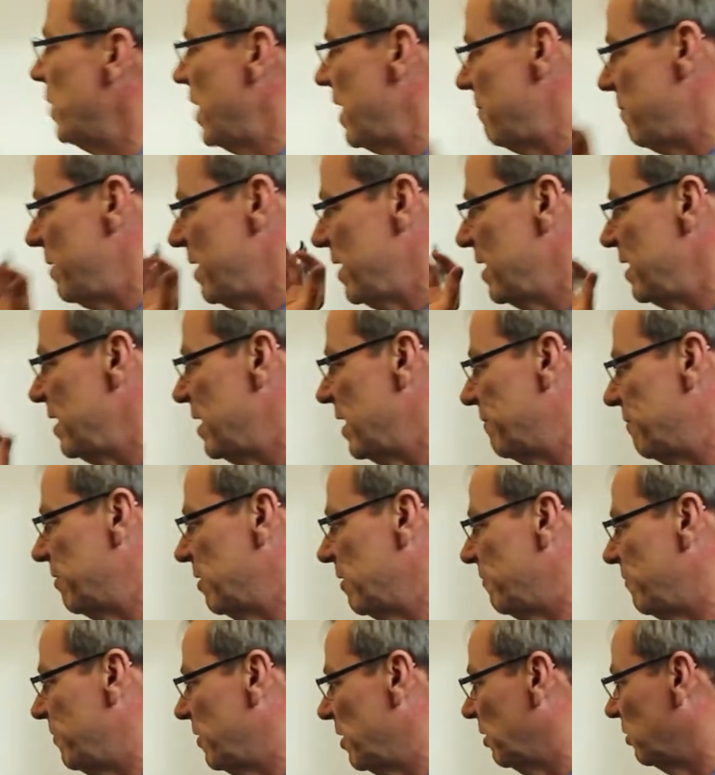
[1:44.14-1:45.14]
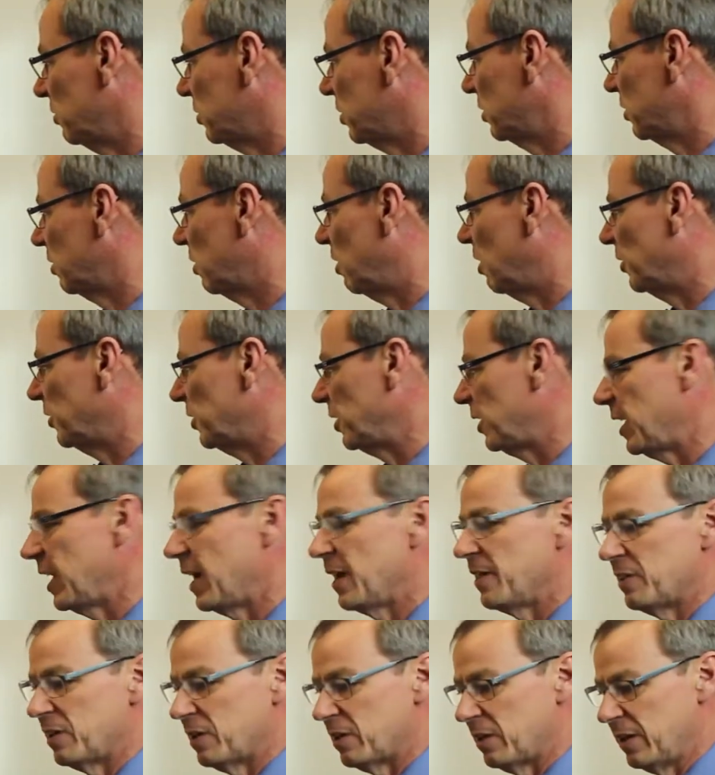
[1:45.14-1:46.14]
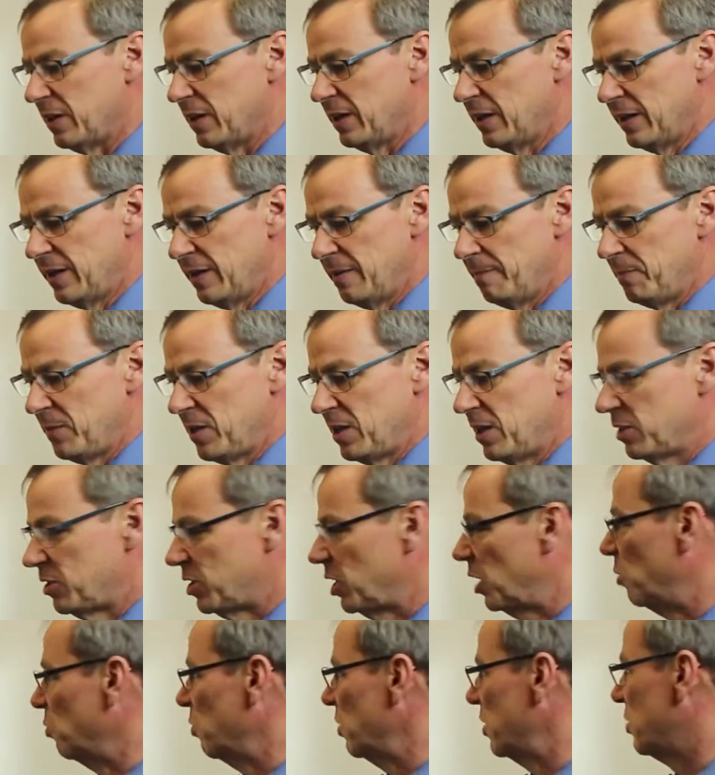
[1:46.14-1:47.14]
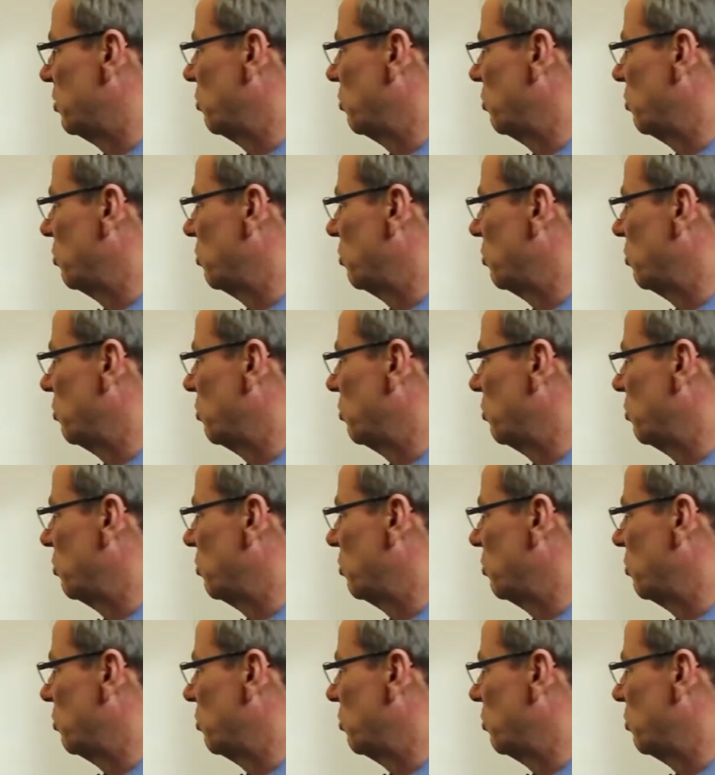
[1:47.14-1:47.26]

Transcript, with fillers: may be a different filter altogether. So we're